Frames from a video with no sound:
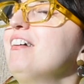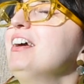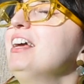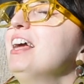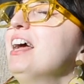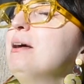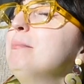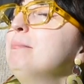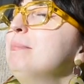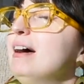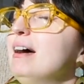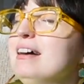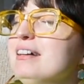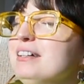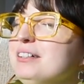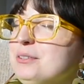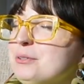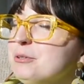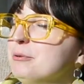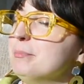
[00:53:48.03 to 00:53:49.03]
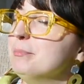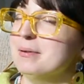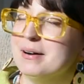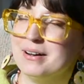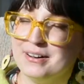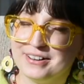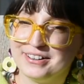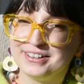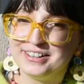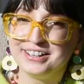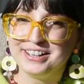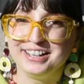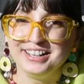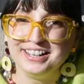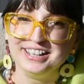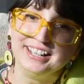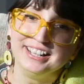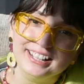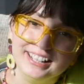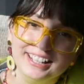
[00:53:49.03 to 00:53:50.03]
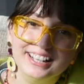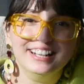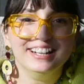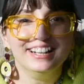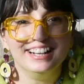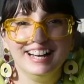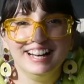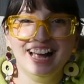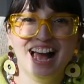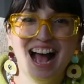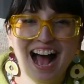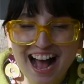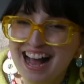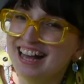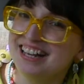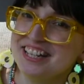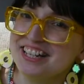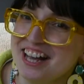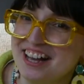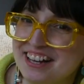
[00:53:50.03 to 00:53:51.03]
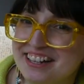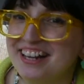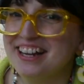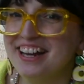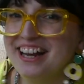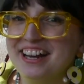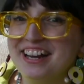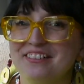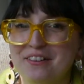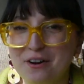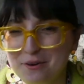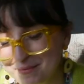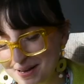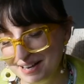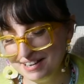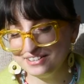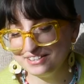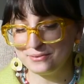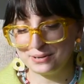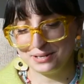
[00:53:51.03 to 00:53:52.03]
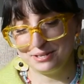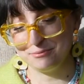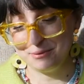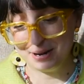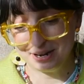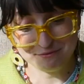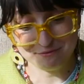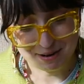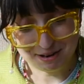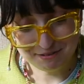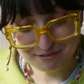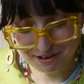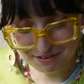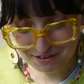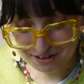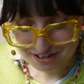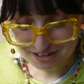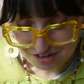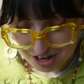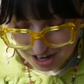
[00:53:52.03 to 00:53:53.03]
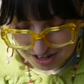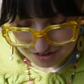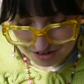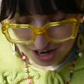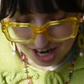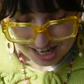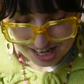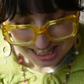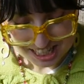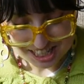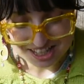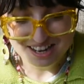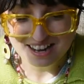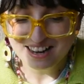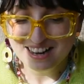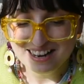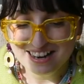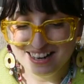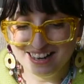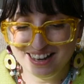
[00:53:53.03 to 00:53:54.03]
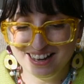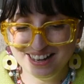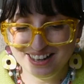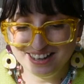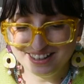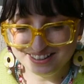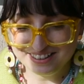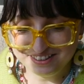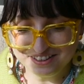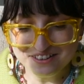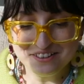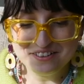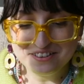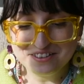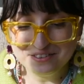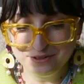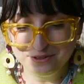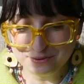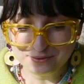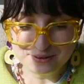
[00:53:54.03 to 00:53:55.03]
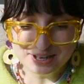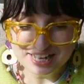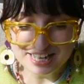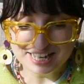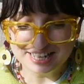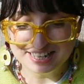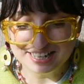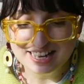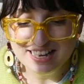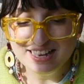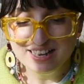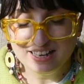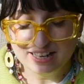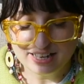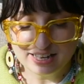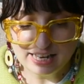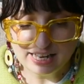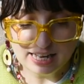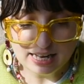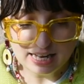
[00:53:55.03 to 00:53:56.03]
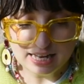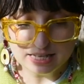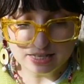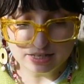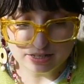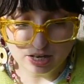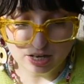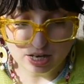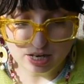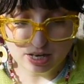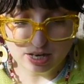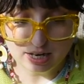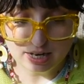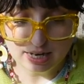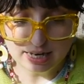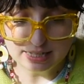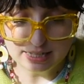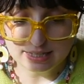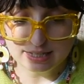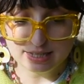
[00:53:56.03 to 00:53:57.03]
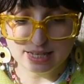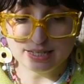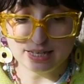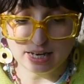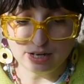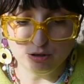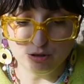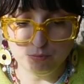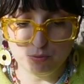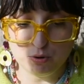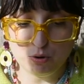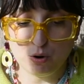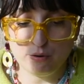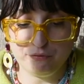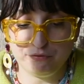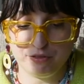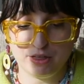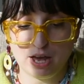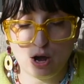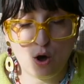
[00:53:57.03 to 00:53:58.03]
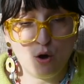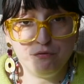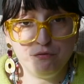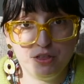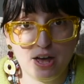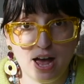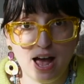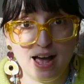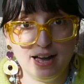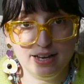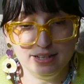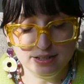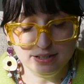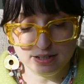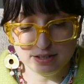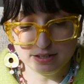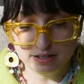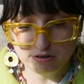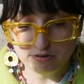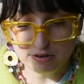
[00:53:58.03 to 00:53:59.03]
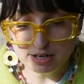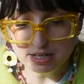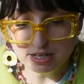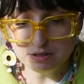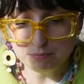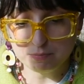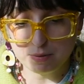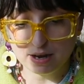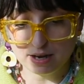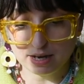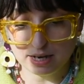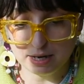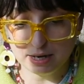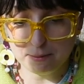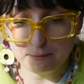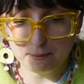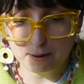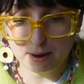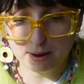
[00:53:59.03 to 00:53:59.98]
I am back to my ice hockey romance, which is one of my favorite genres to read. It's the second book of the Ice series by